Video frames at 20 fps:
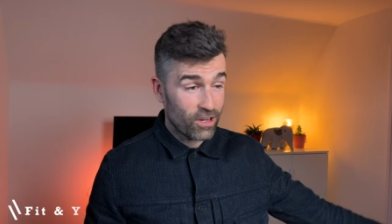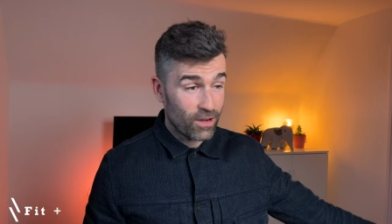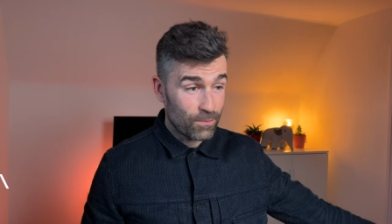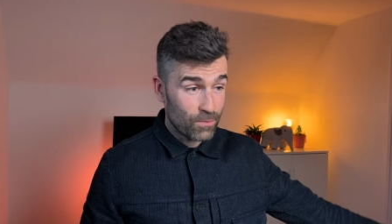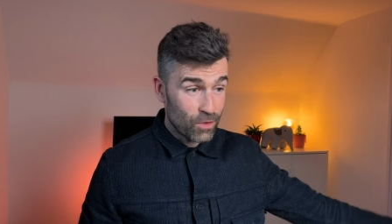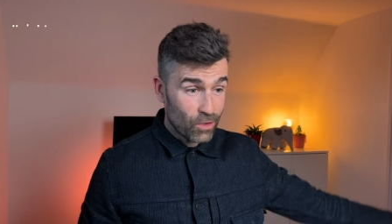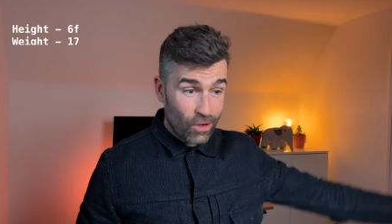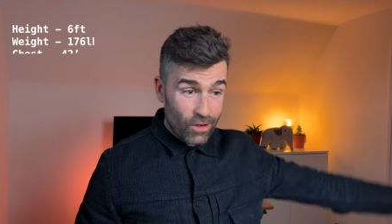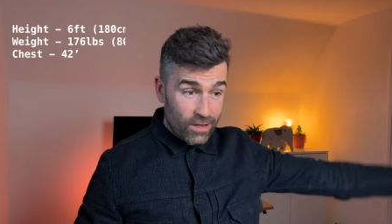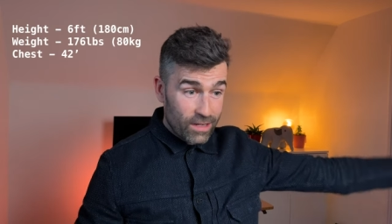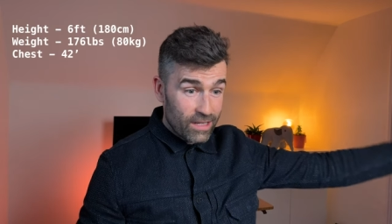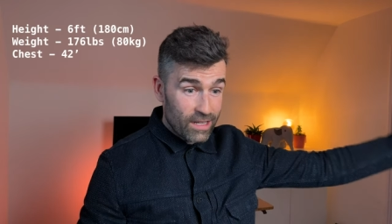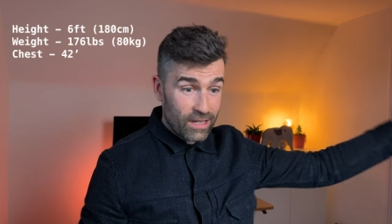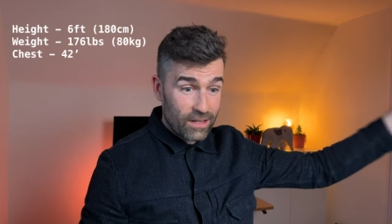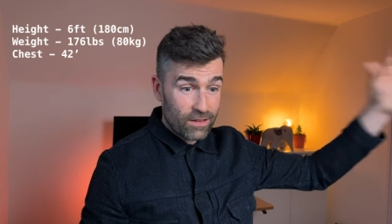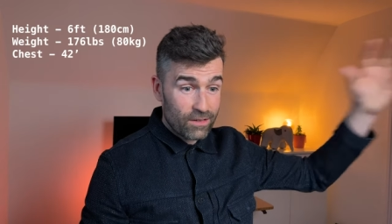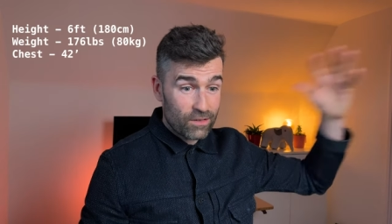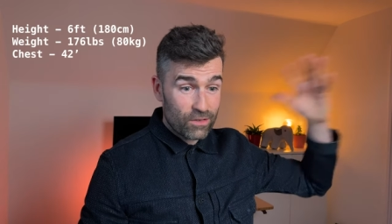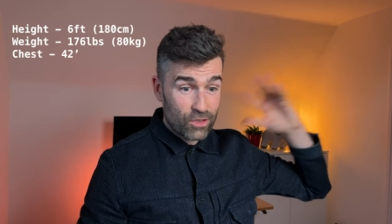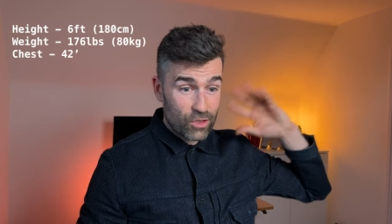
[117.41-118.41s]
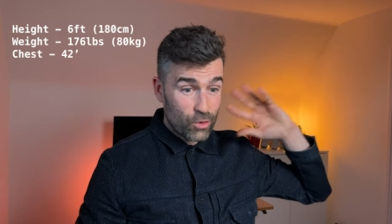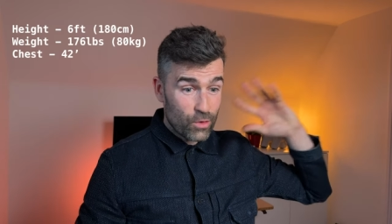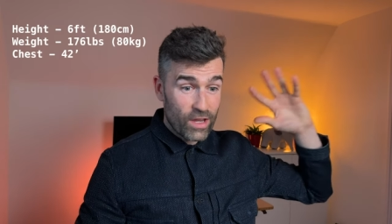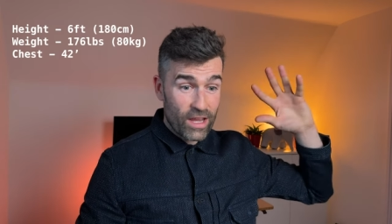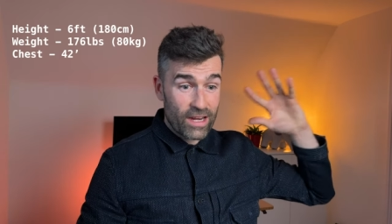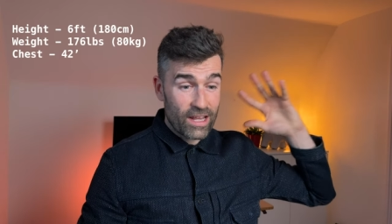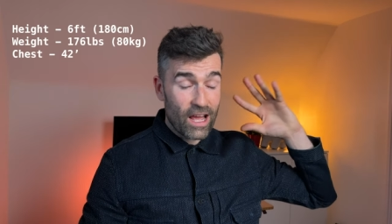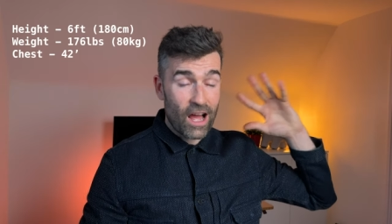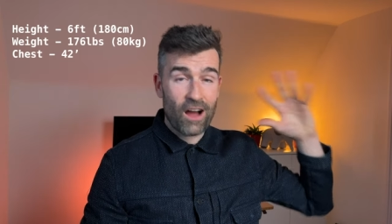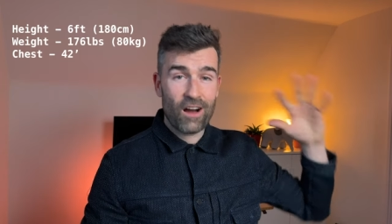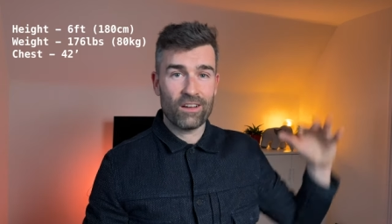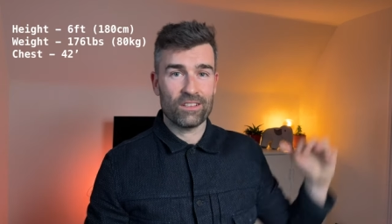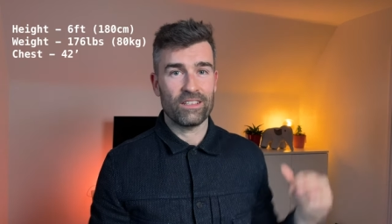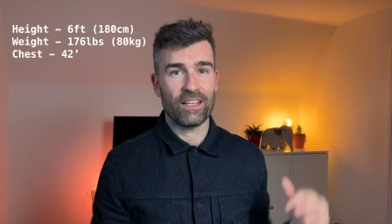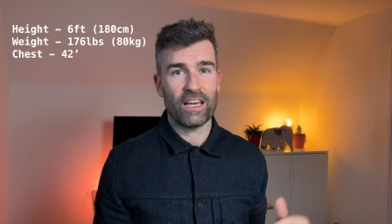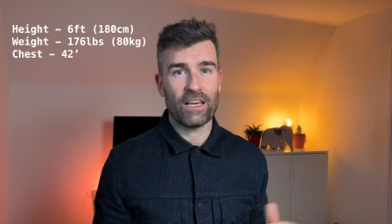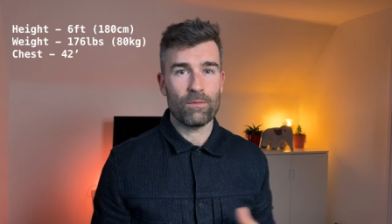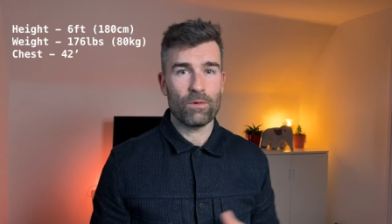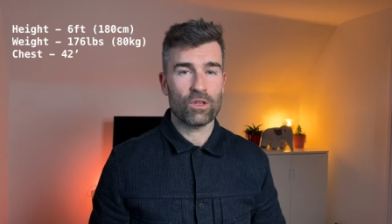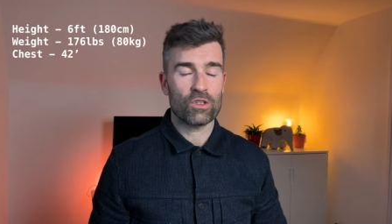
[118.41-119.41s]
I'm not in doing any hard
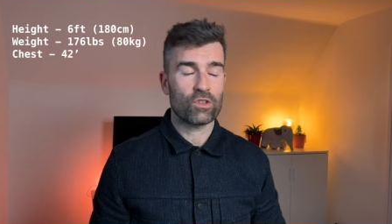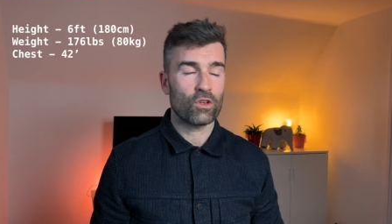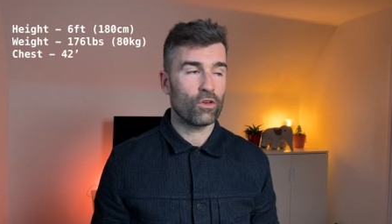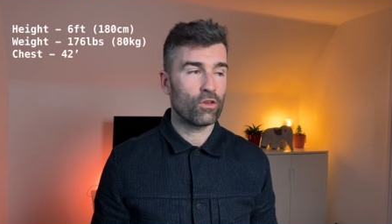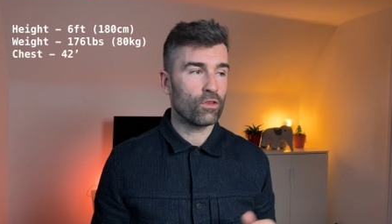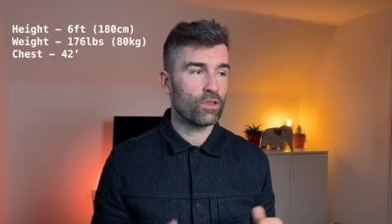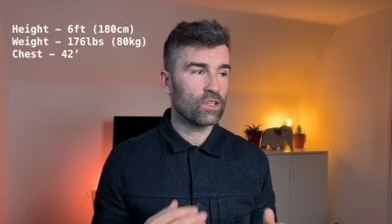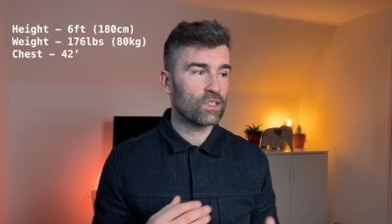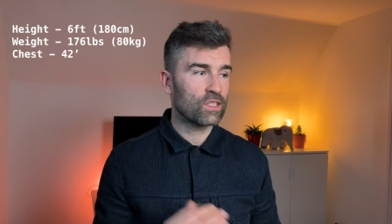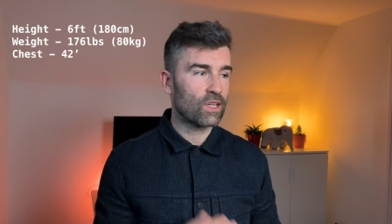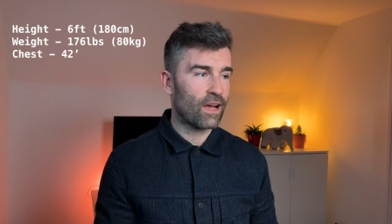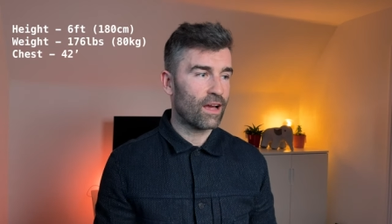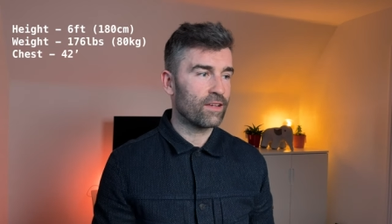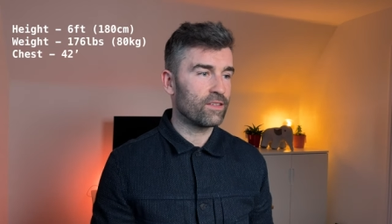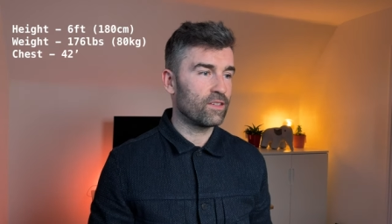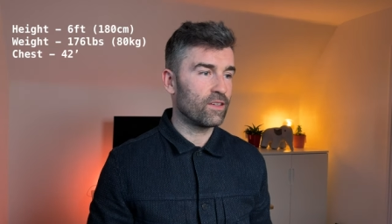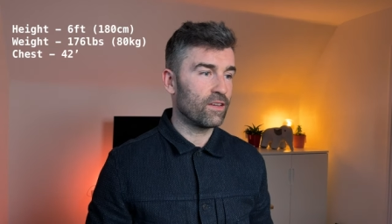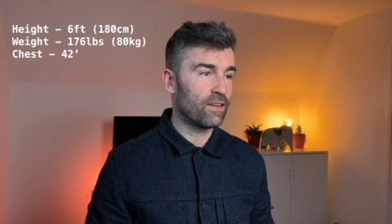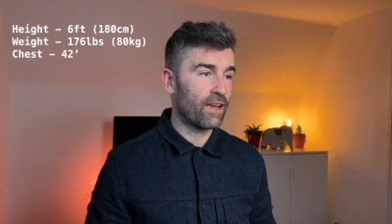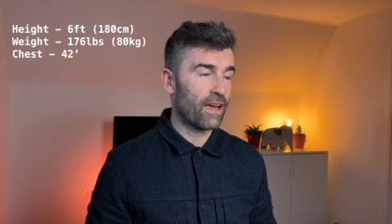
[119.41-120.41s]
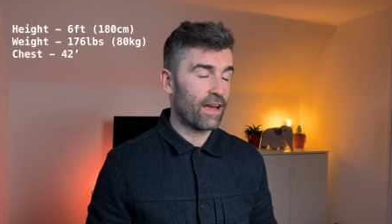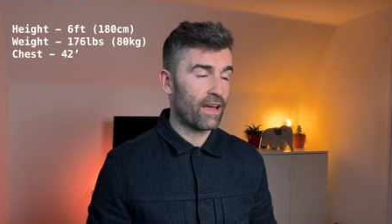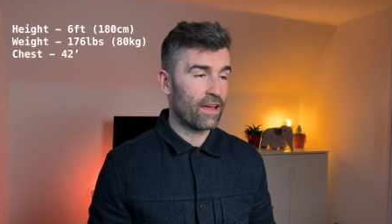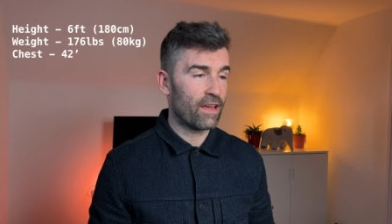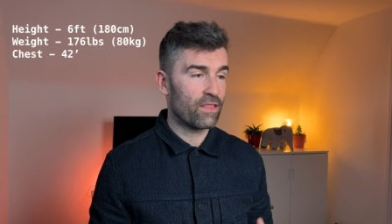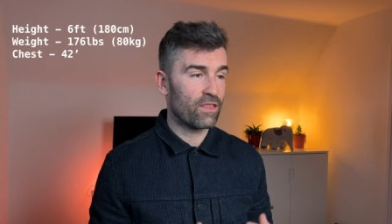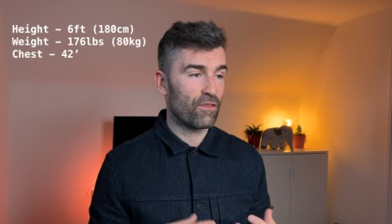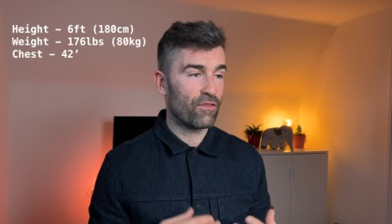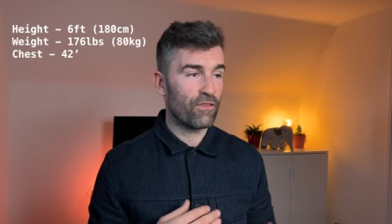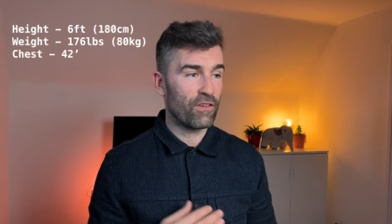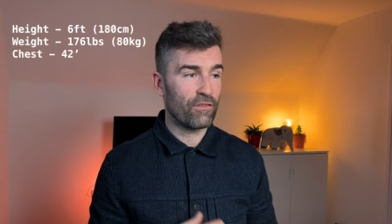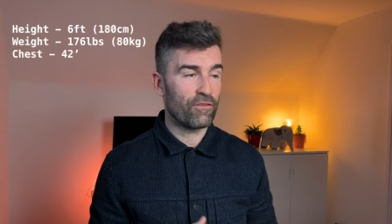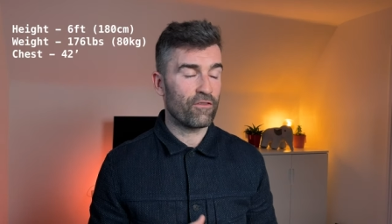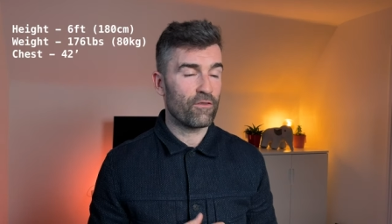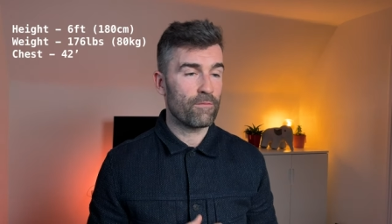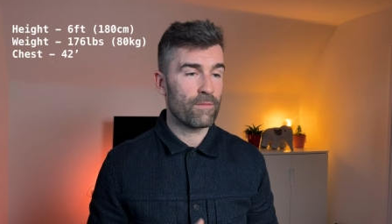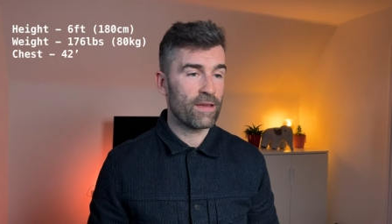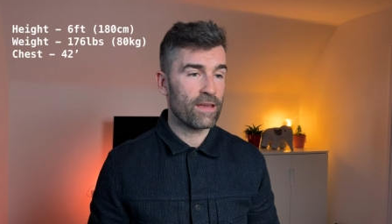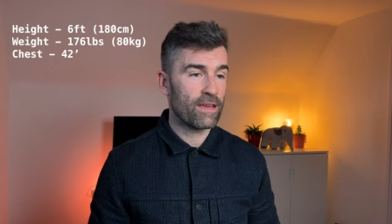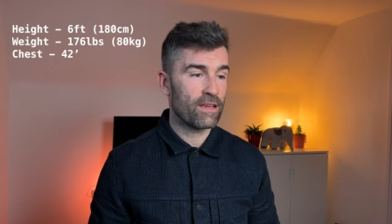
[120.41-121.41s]
labor. So the sizing and the fit for
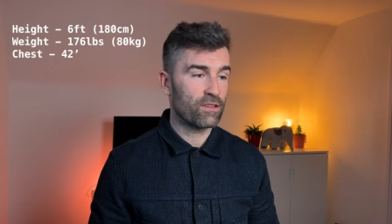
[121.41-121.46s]
me